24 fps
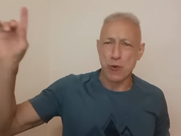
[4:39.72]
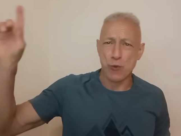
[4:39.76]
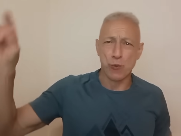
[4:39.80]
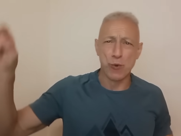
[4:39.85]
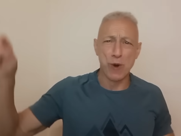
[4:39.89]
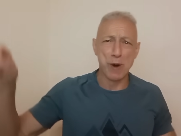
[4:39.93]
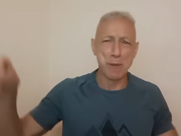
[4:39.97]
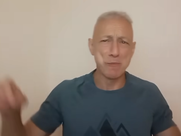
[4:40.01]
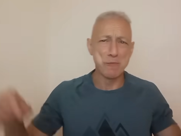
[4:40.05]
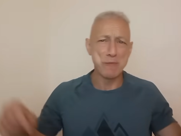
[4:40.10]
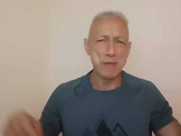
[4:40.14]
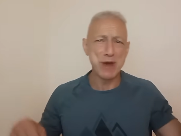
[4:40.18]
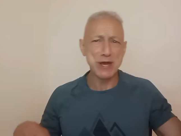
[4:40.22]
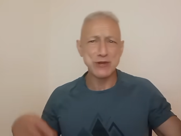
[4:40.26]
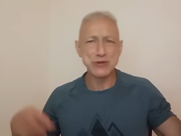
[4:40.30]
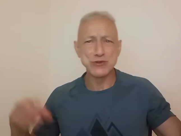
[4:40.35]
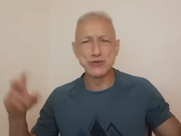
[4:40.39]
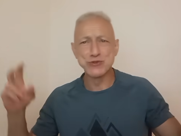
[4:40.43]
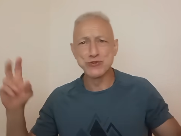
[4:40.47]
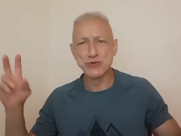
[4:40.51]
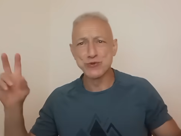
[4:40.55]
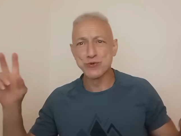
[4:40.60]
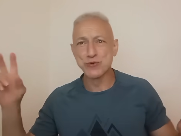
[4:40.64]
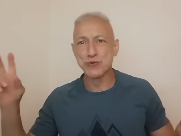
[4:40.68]
what made
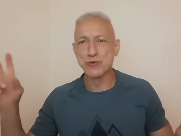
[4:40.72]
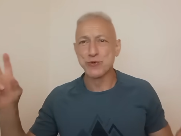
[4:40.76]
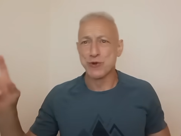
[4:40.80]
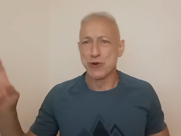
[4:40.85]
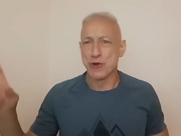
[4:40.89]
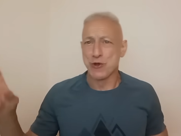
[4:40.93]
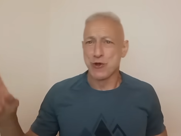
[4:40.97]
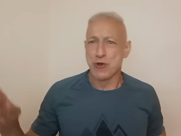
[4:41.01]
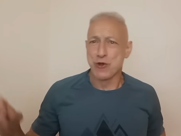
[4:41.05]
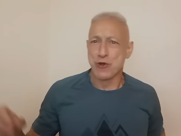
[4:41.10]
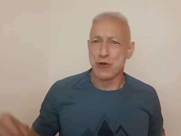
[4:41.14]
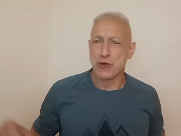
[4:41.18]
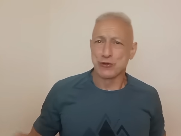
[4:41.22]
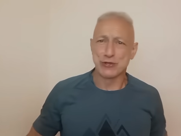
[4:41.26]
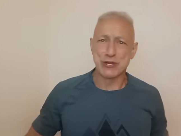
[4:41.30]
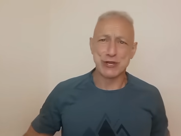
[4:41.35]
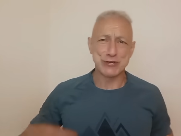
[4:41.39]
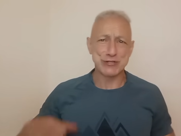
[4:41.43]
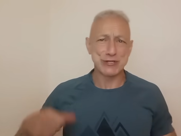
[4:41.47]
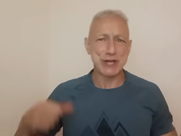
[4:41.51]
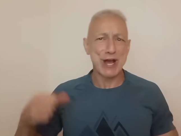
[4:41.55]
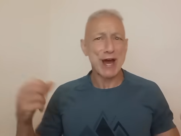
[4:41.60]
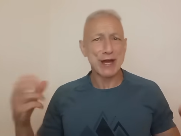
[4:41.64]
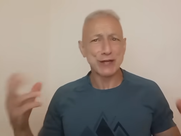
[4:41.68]
you
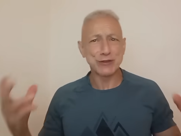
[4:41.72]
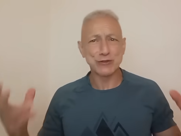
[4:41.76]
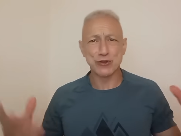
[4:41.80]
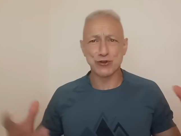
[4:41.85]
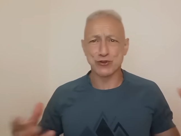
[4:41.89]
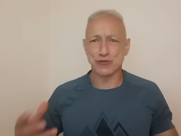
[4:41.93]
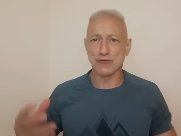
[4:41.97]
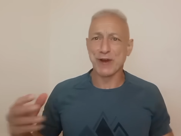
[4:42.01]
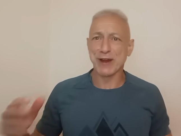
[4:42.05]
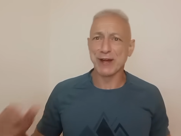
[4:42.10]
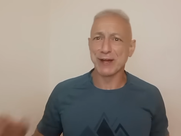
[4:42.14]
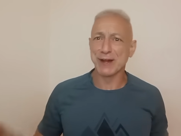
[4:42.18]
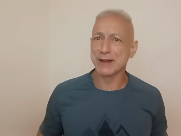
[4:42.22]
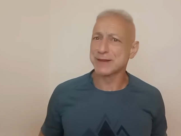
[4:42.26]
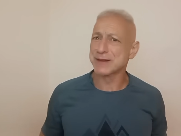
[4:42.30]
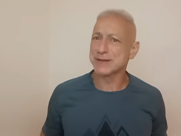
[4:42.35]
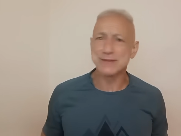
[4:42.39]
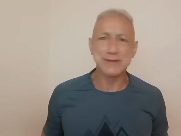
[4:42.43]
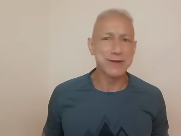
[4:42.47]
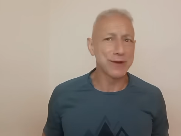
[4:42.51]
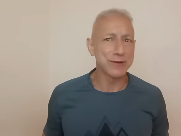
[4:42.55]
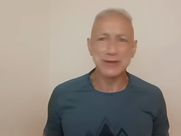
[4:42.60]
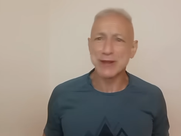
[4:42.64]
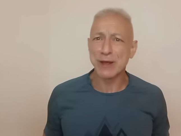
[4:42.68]
decide to train like
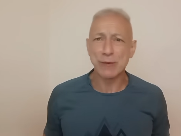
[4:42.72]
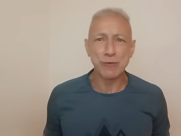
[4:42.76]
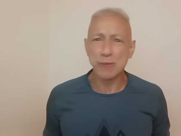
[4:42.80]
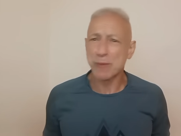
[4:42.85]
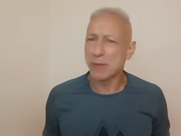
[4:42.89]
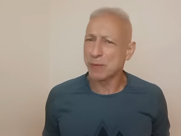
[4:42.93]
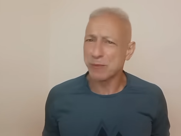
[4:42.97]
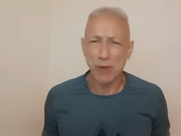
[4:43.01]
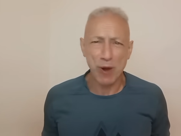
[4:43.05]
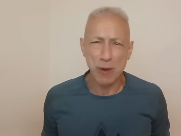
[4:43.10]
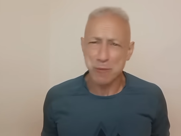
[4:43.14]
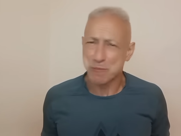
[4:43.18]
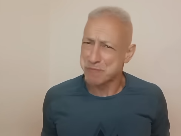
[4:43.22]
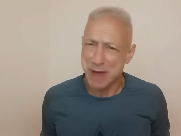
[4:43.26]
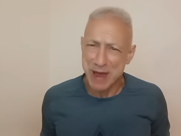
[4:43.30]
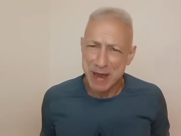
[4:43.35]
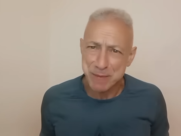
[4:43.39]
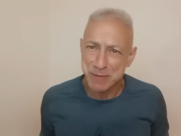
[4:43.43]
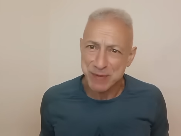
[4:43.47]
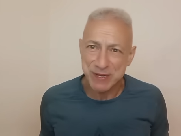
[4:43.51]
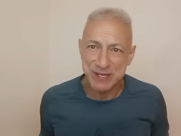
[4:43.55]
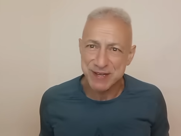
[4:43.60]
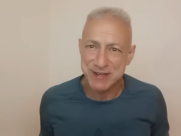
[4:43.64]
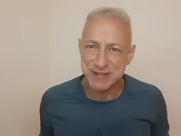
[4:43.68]
this? No, what
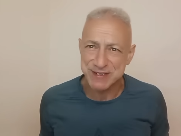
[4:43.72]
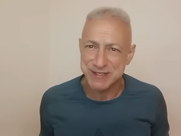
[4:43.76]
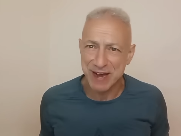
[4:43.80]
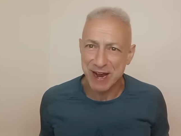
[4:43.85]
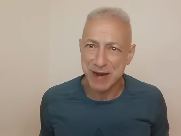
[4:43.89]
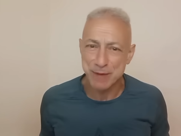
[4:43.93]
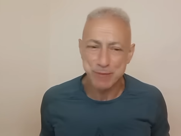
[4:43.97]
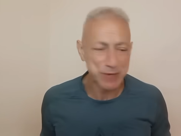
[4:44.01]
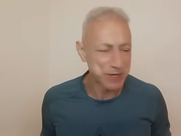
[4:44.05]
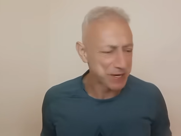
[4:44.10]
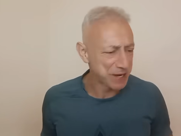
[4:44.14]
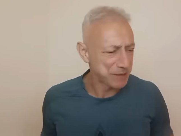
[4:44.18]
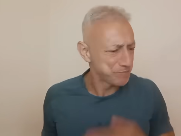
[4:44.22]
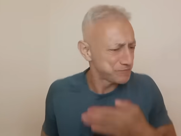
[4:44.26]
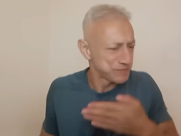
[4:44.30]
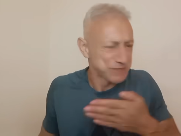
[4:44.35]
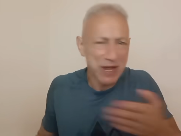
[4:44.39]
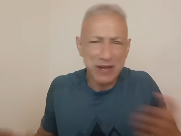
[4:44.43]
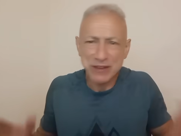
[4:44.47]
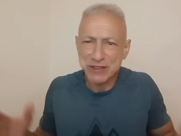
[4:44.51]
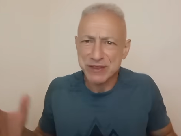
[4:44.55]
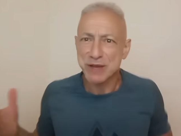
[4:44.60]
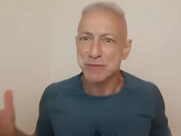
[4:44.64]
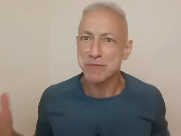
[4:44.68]
made me decide me.
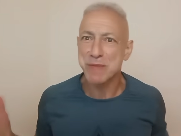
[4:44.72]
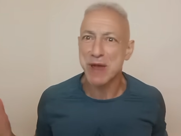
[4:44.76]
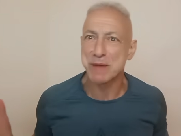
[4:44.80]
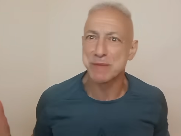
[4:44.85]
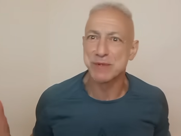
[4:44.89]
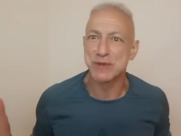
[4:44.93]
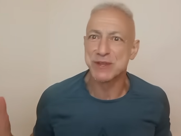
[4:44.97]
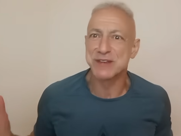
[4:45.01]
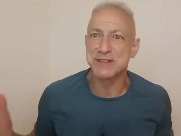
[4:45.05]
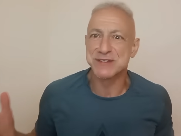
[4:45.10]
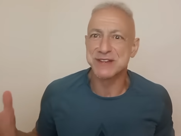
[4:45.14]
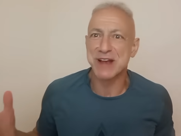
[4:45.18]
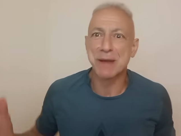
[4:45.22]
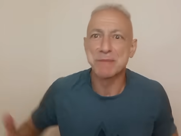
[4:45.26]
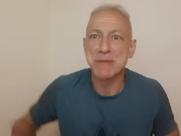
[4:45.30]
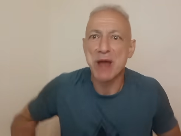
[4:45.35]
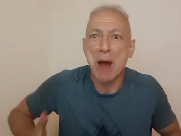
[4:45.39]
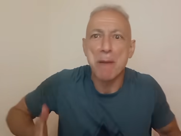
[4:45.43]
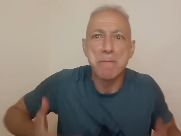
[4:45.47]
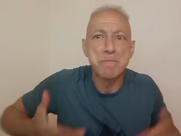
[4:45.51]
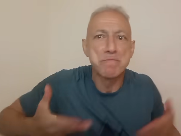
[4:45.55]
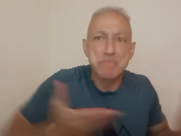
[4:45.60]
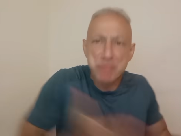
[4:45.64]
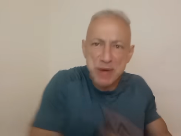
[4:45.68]
Nothing made me decide me.
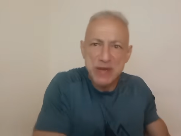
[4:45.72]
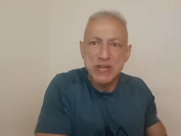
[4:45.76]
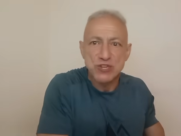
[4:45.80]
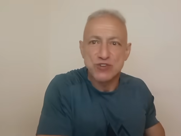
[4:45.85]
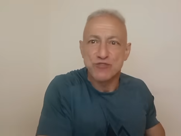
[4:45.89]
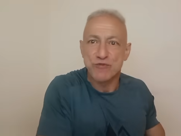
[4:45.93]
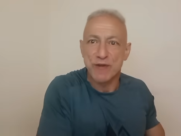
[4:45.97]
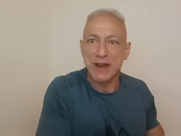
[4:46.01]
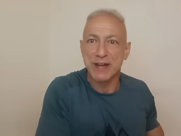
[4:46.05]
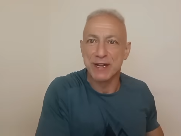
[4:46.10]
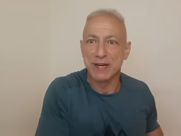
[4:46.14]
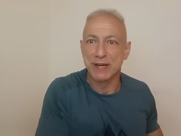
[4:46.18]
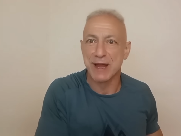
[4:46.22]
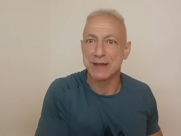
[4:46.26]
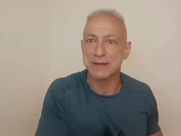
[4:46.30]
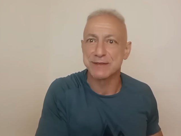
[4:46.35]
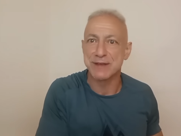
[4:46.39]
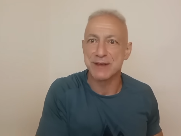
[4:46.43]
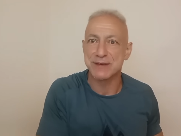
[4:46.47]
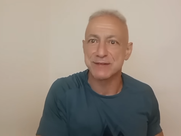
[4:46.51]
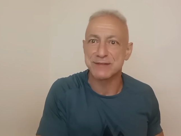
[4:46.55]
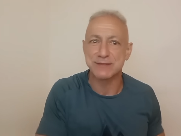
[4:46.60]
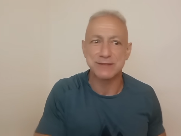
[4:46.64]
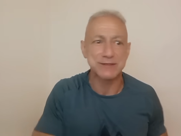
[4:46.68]
I've been training like
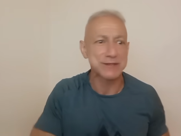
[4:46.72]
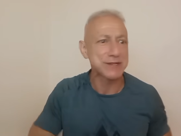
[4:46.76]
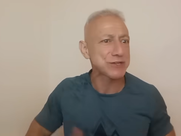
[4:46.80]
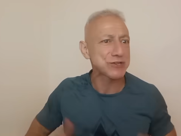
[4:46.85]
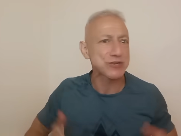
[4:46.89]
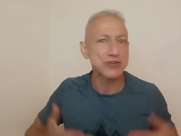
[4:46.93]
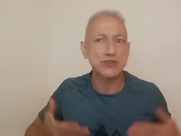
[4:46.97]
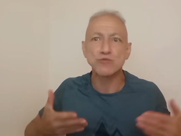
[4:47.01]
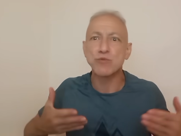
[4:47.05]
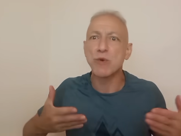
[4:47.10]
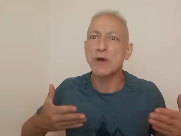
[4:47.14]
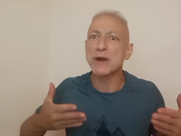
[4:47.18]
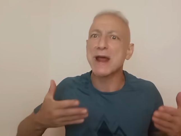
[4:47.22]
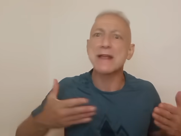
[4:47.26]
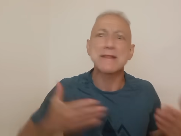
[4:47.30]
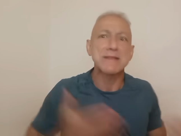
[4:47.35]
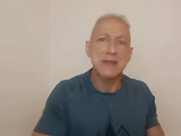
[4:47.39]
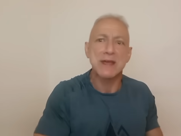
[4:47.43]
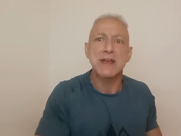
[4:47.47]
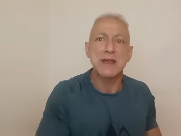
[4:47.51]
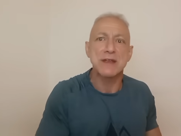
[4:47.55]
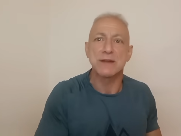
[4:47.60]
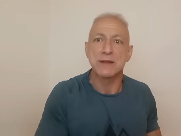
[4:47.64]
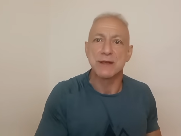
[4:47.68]
this. This is what I
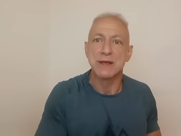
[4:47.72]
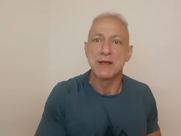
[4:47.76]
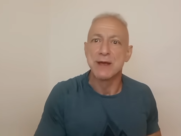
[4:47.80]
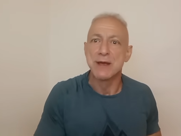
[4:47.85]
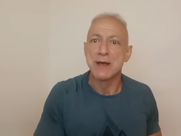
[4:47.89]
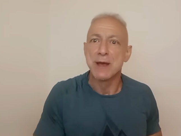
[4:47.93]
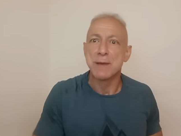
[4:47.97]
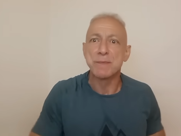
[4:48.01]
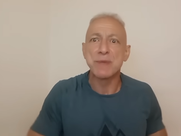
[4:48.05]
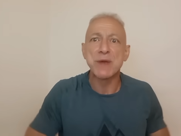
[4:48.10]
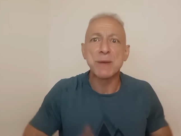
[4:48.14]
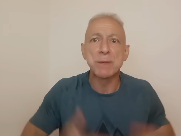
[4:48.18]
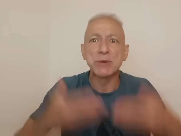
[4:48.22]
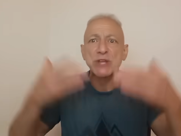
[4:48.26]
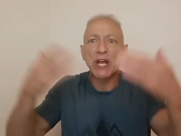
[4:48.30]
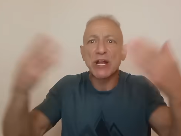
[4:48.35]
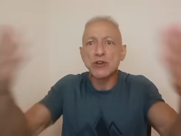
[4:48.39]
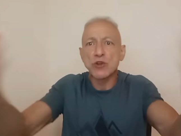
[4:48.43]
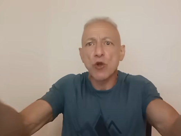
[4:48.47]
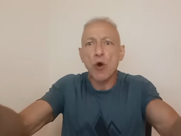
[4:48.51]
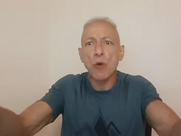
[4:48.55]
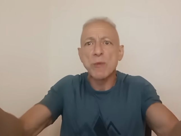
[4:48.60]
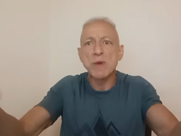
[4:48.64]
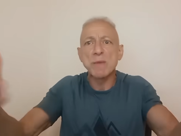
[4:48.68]
did. People
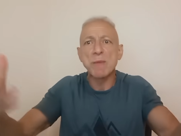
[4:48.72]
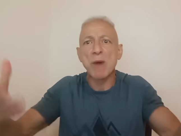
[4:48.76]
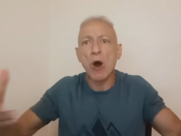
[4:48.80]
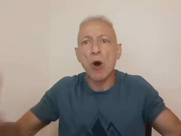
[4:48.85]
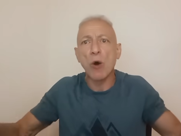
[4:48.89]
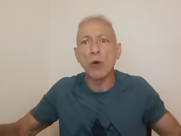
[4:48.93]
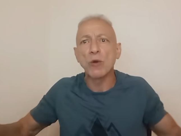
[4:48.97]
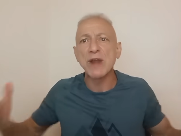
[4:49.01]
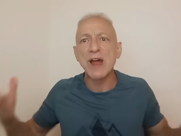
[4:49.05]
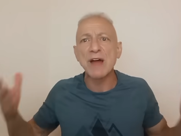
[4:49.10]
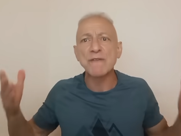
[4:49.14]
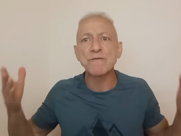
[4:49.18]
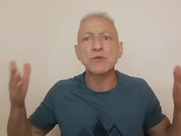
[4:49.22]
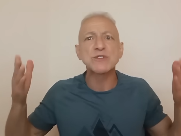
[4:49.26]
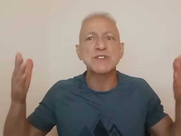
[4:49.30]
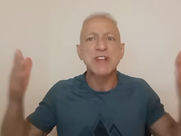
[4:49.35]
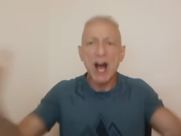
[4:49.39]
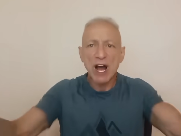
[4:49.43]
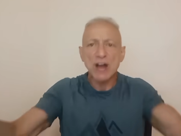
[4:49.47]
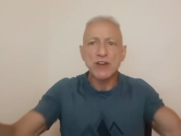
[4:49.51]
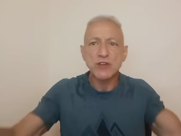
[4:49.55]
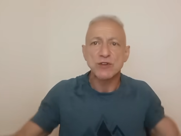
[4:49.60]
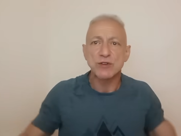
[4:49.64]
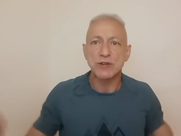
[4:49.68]
that know me my whole life will
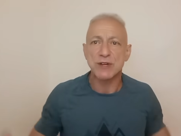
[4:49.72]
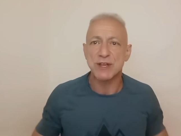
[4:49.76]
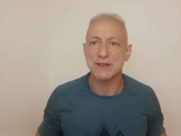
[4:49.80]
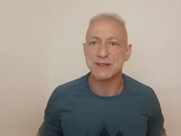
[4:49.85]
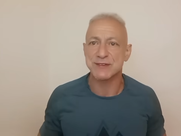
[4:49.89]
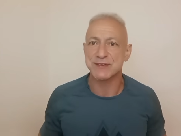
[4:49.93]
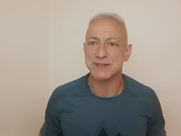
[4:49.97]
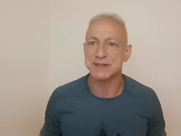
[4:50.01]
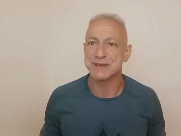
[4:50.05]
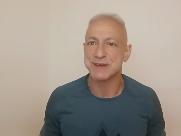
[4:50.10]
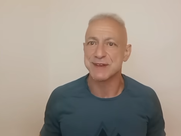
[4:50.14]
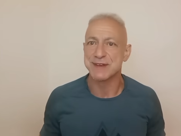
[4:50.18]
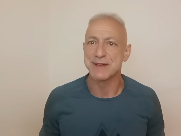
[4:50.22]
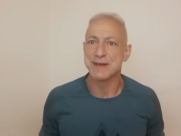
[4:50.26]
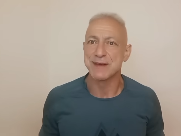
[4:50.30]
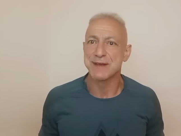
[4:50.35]
tell you this.